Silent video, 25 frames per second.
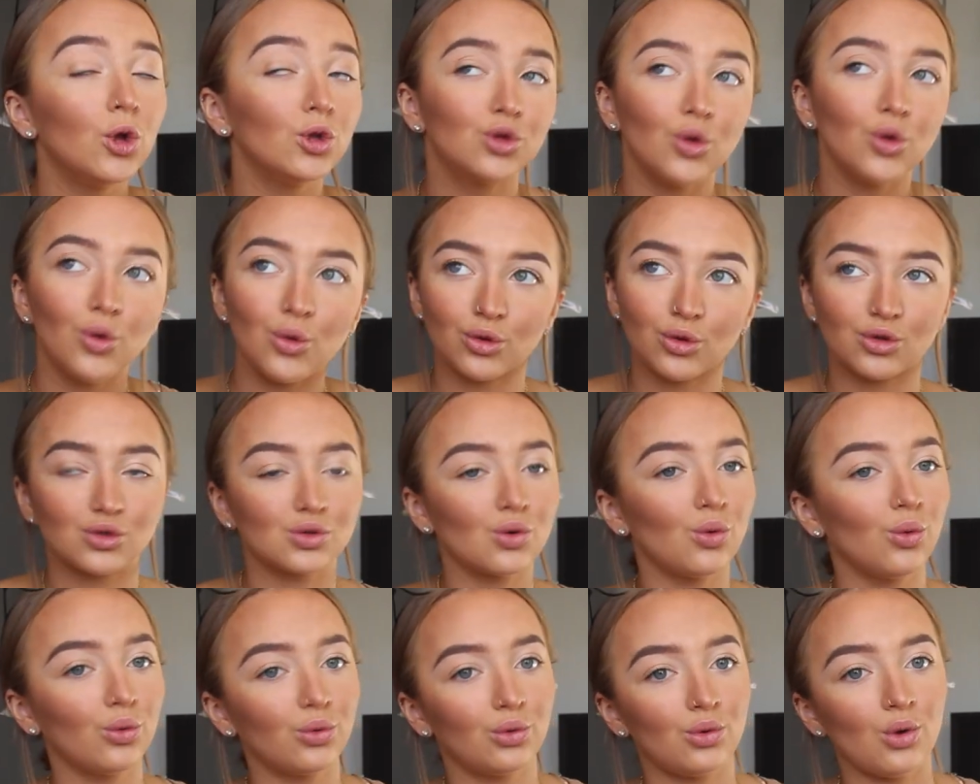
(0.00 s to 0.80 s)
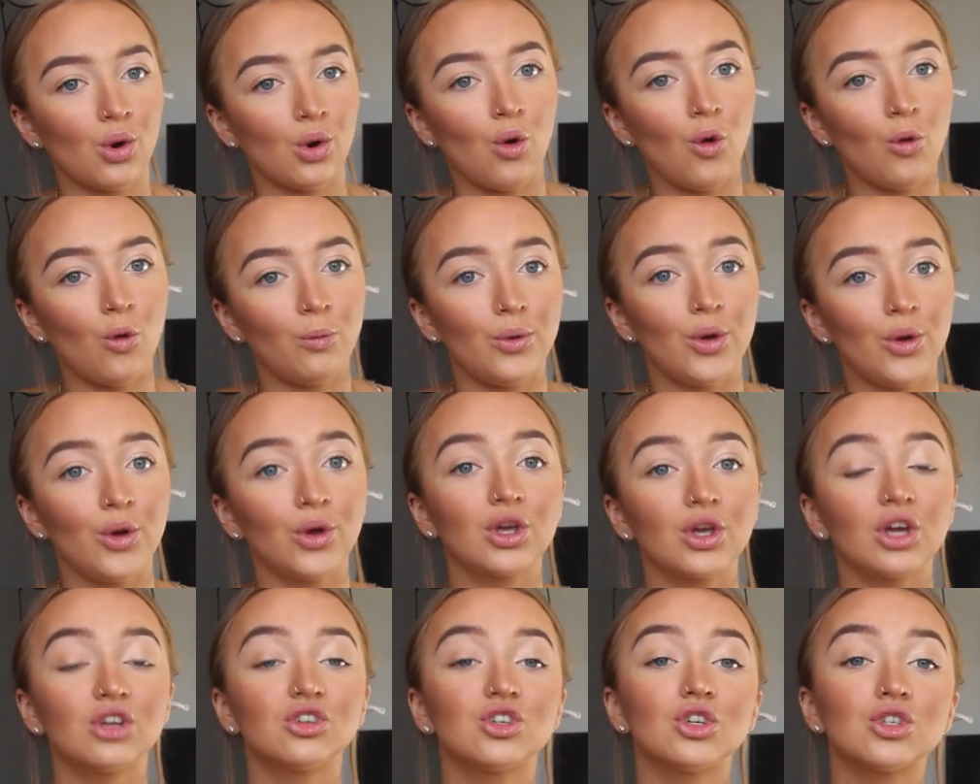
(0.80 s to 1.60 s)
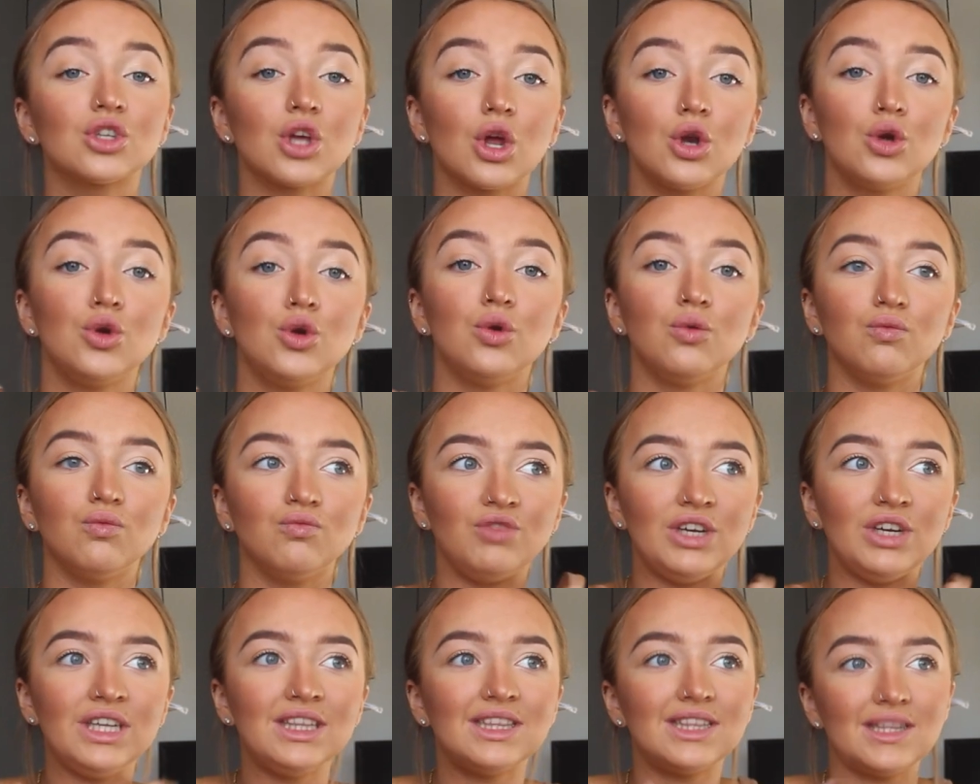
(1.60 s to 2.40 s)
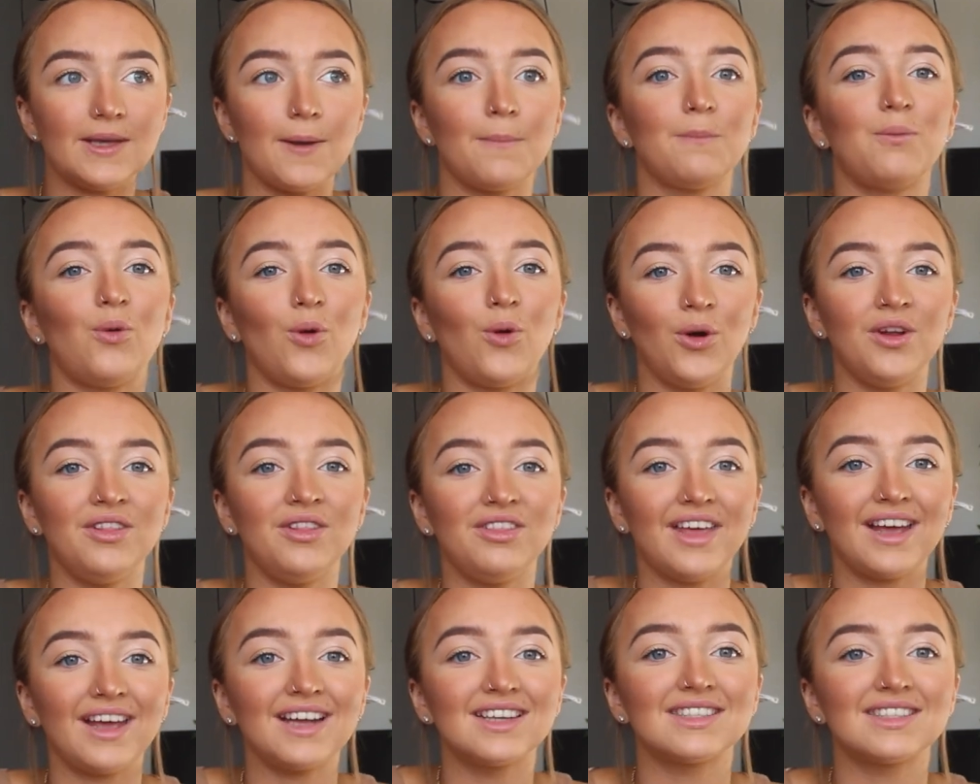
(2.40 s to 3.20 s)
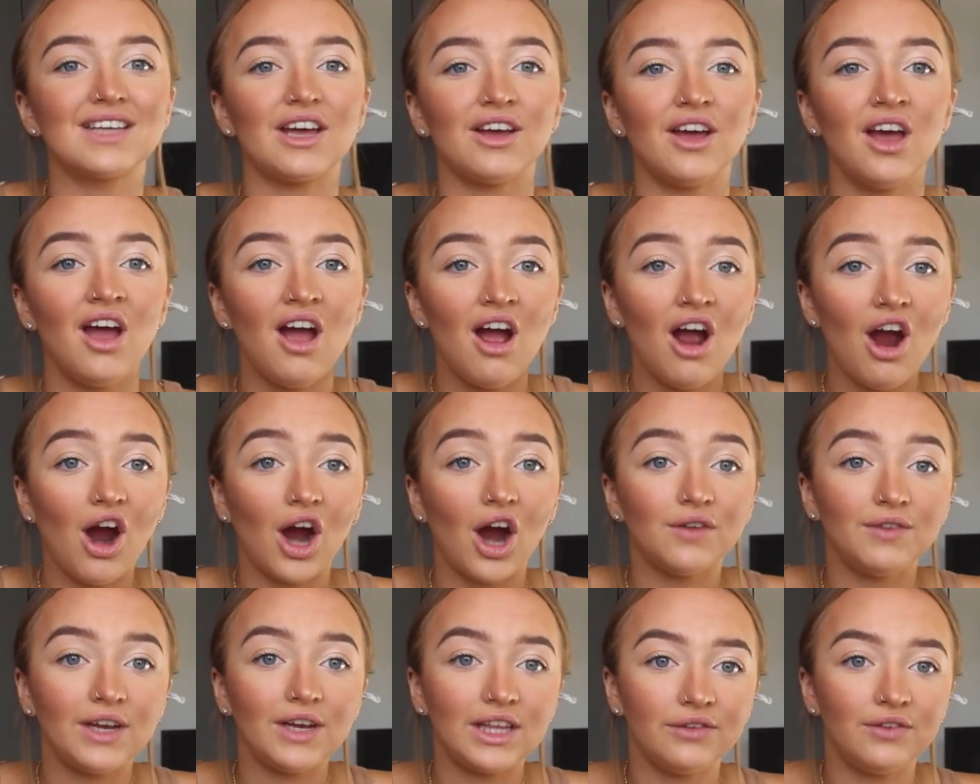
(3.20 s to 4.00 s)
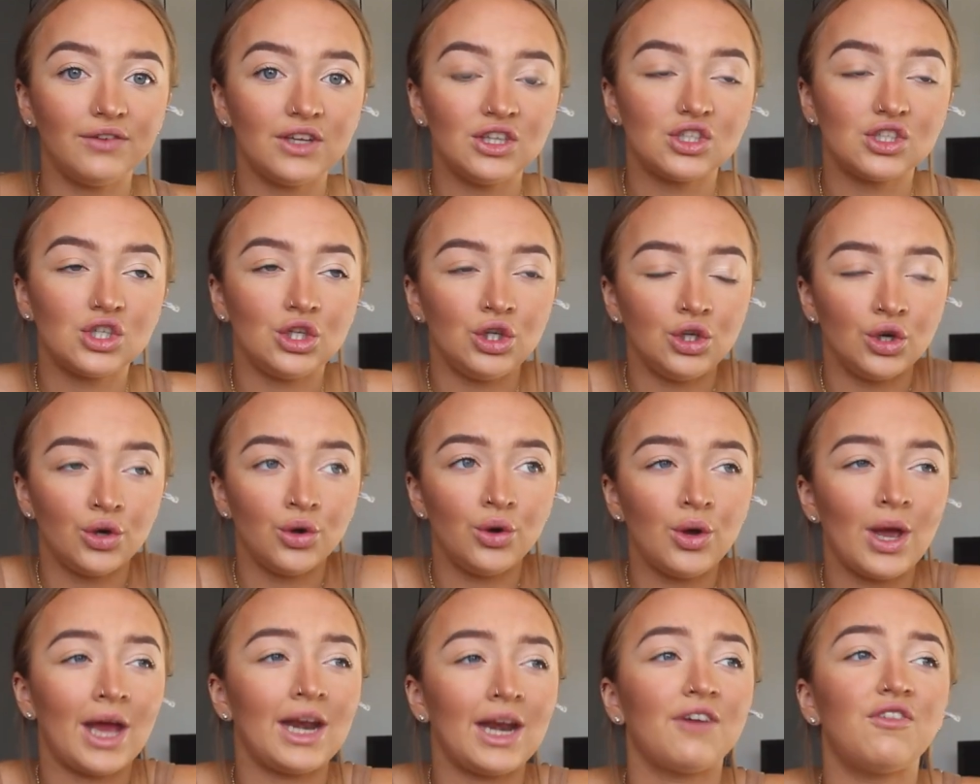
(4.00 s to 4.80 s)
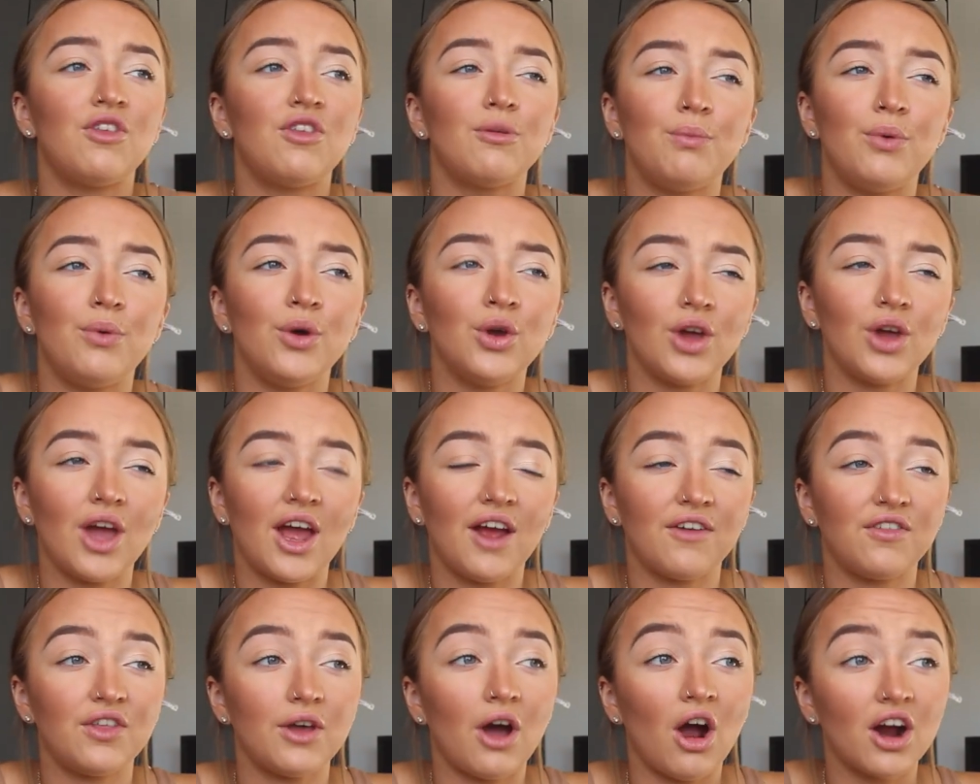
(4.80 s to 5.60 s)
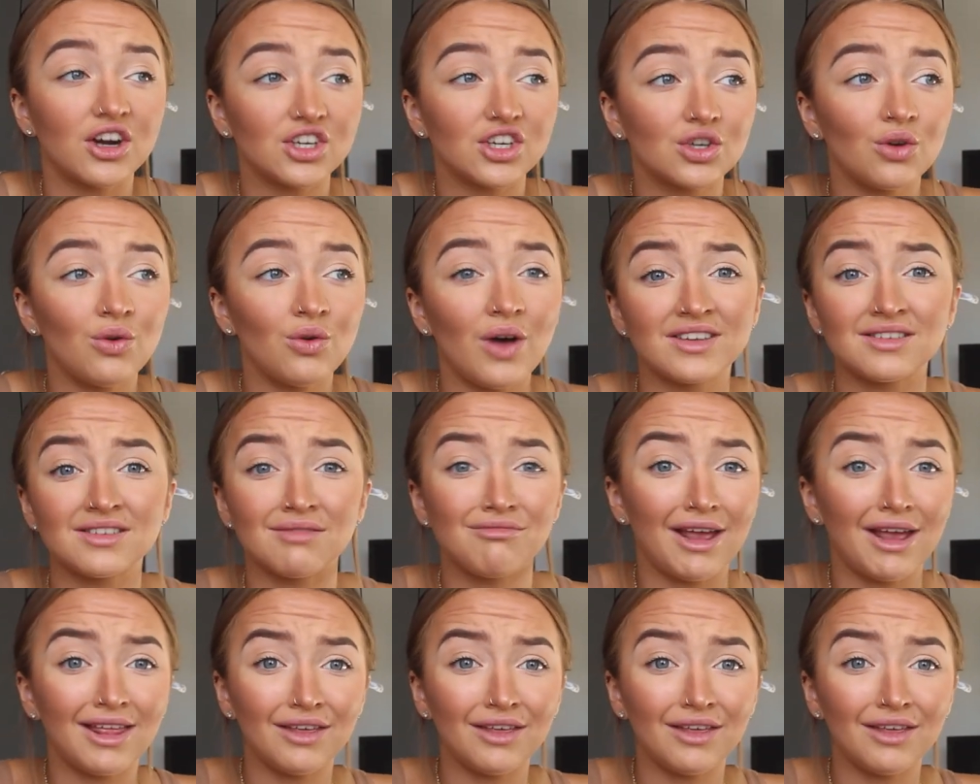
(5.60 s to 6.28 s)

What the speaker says: Don't scroll through a whole book, just read the important things that are relevant to you, and if the article isn't